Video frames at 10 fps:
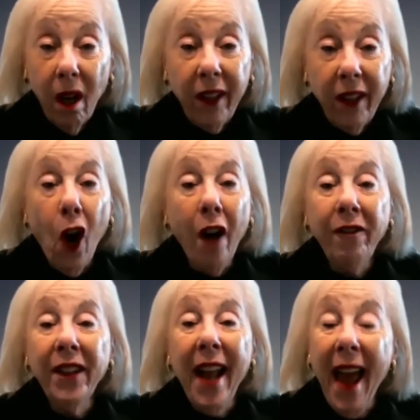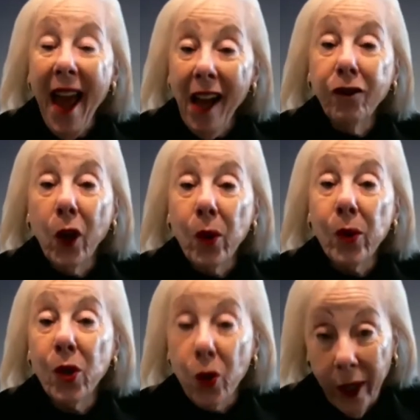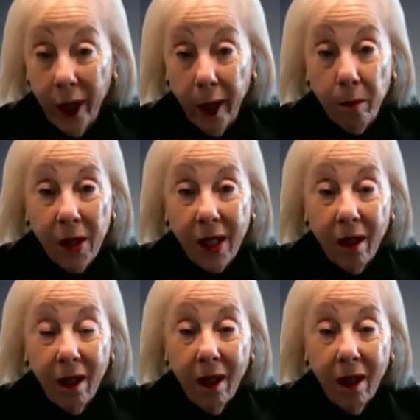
They often have those dreams,